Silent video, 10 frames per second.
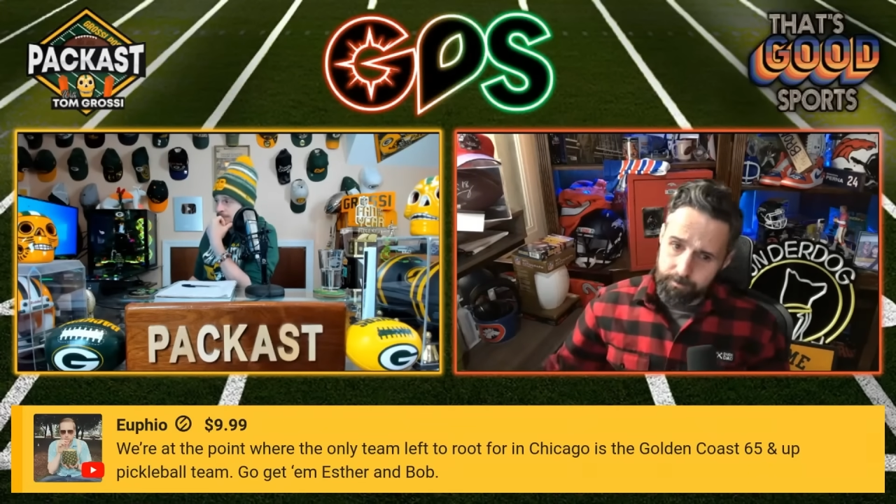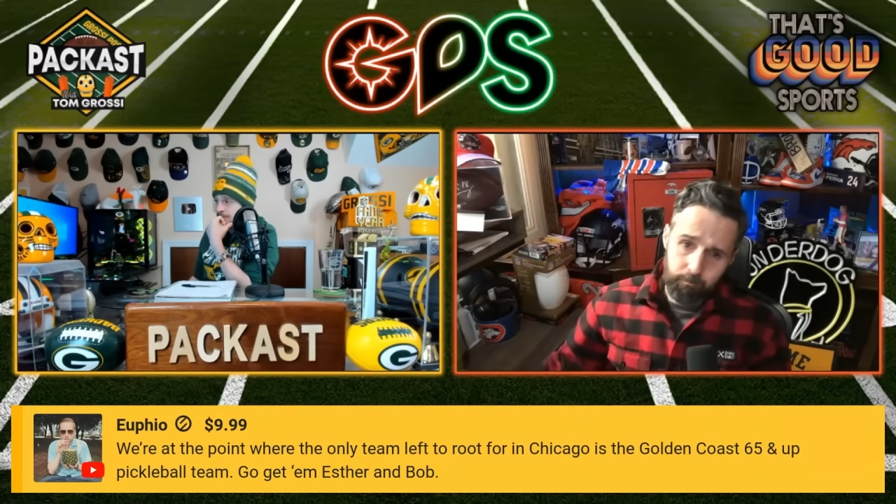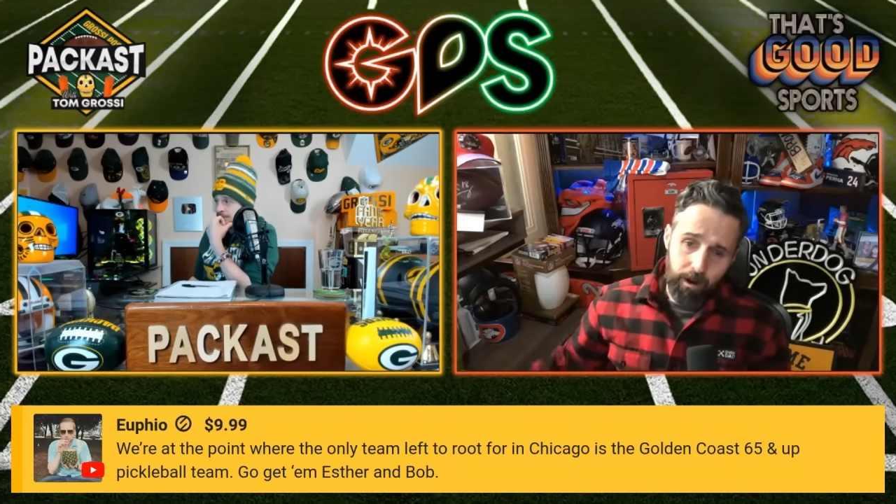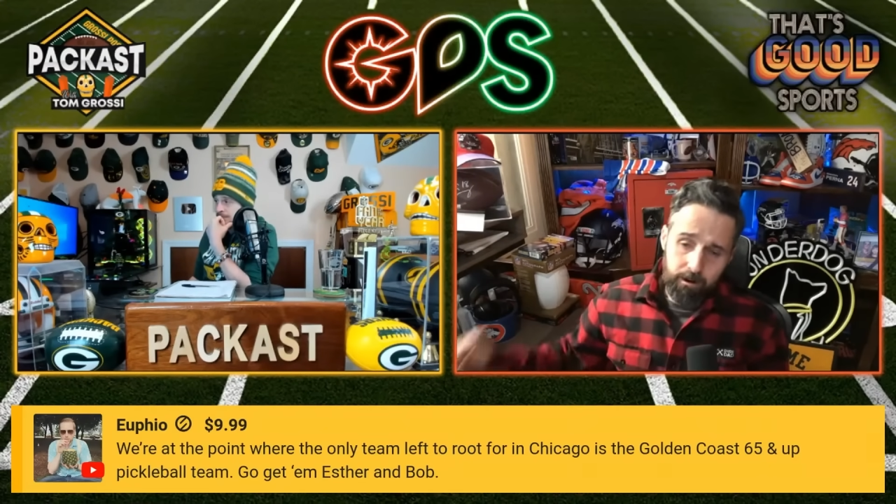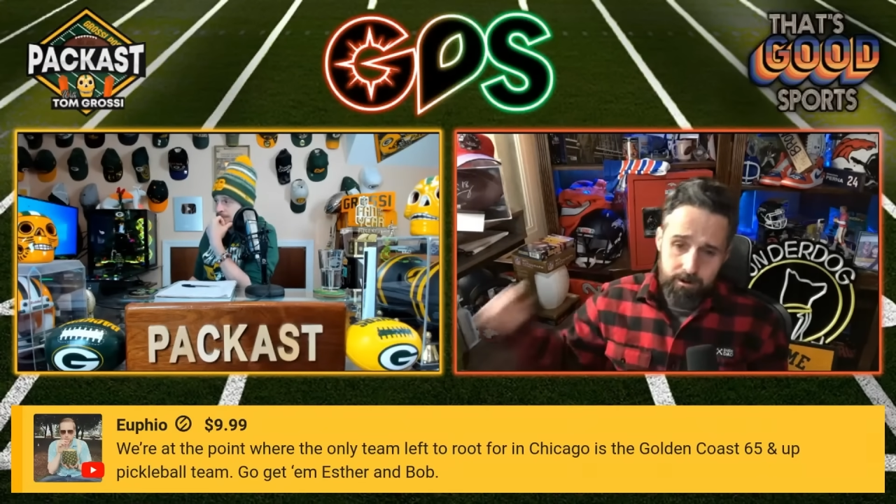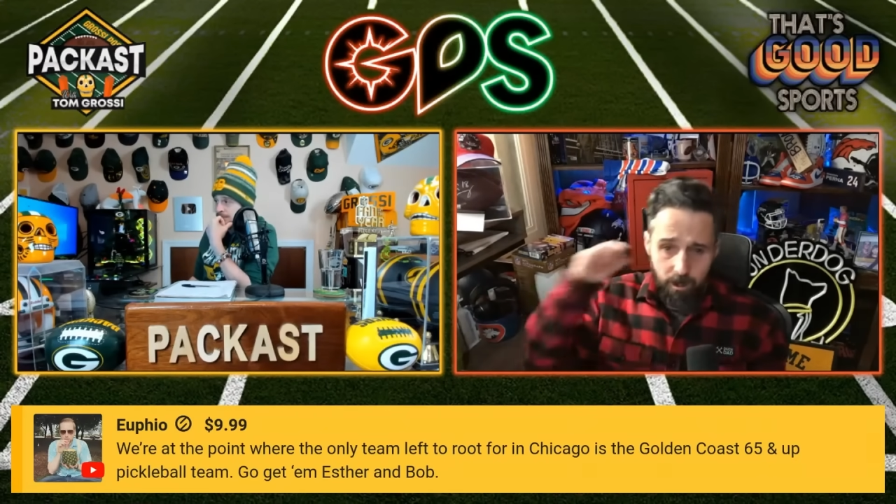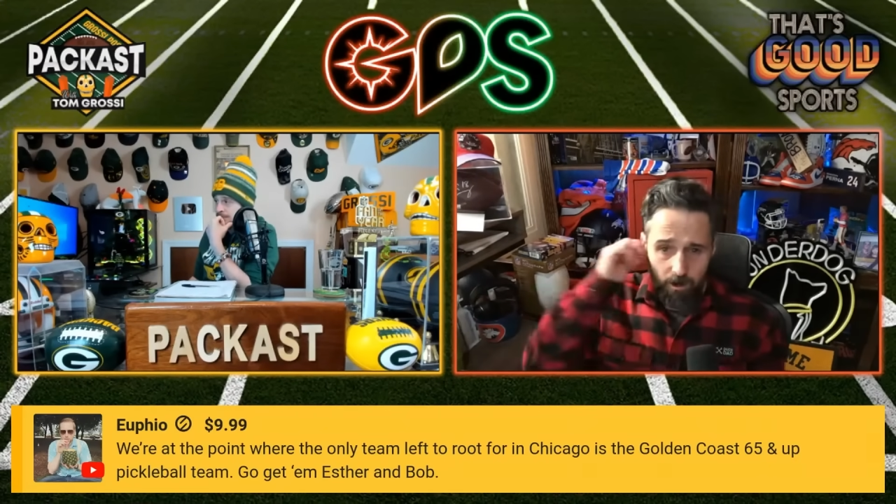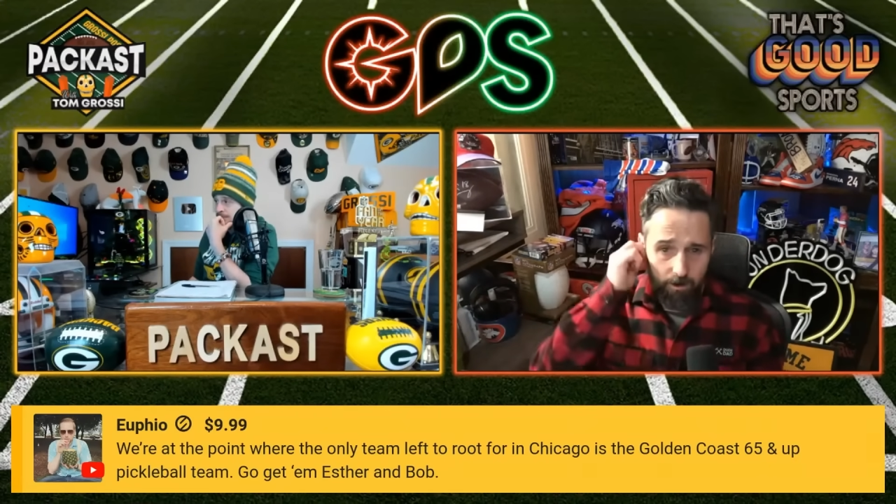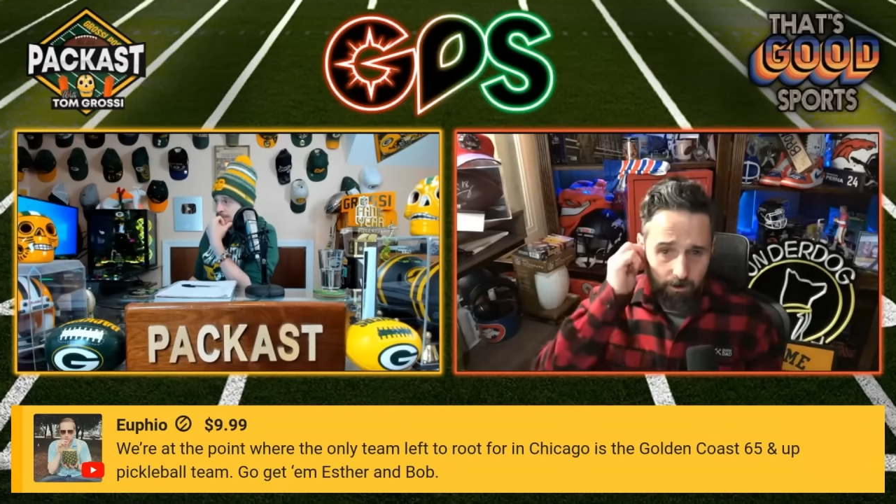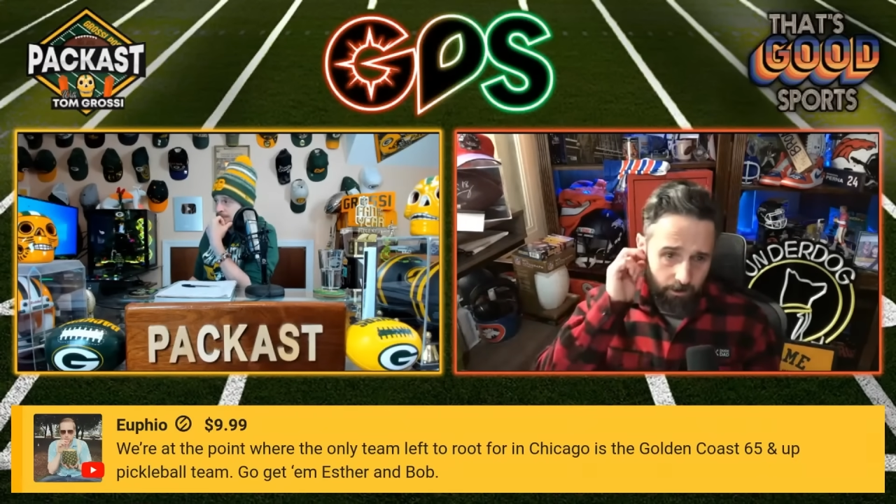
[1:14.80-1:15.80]
The Bears
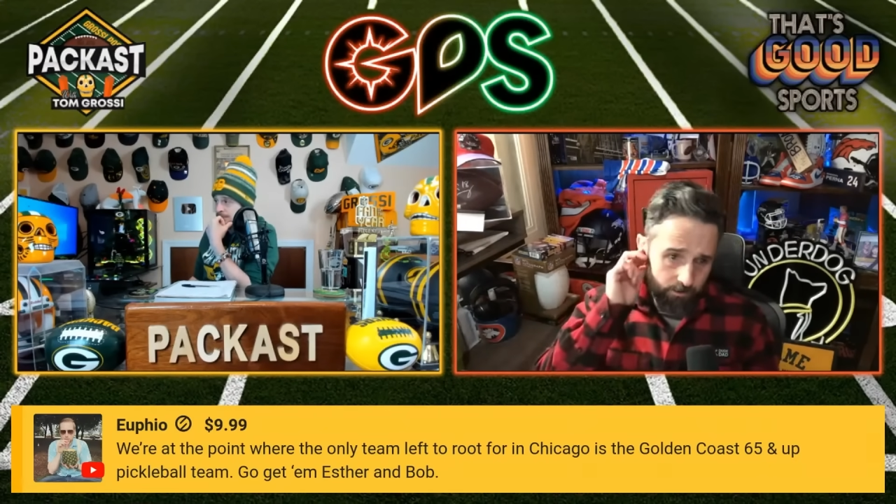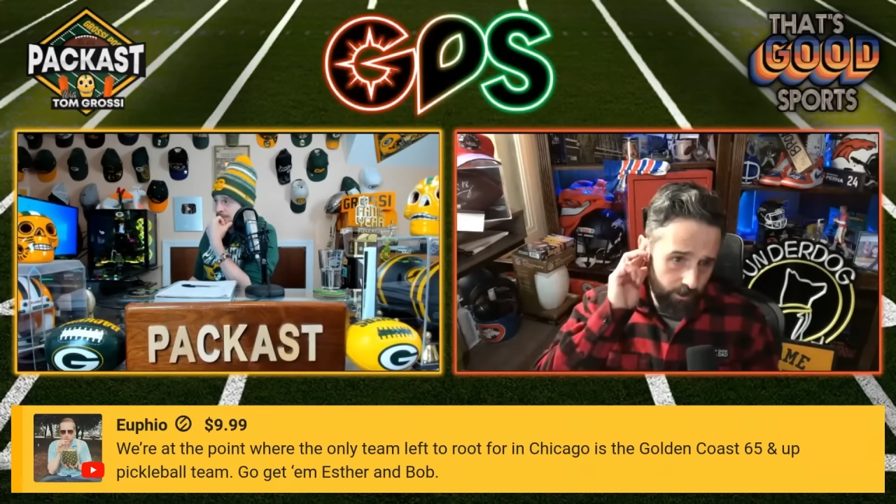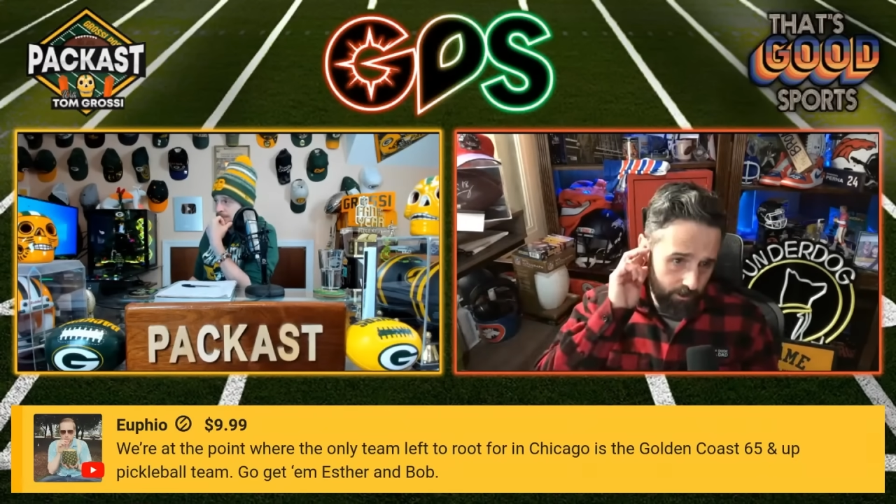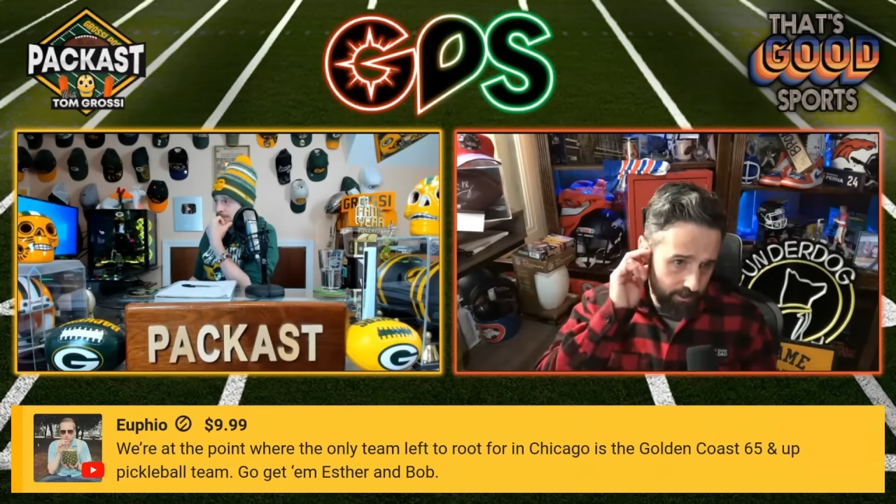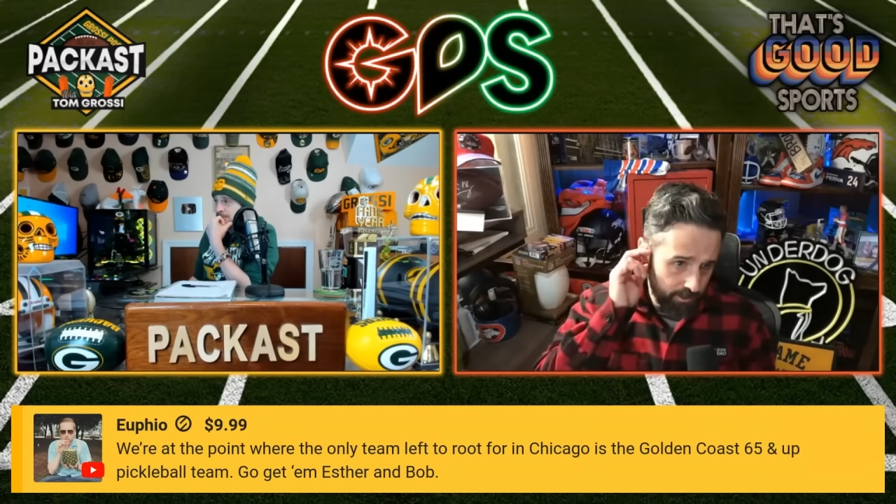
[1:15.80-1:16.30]
they're a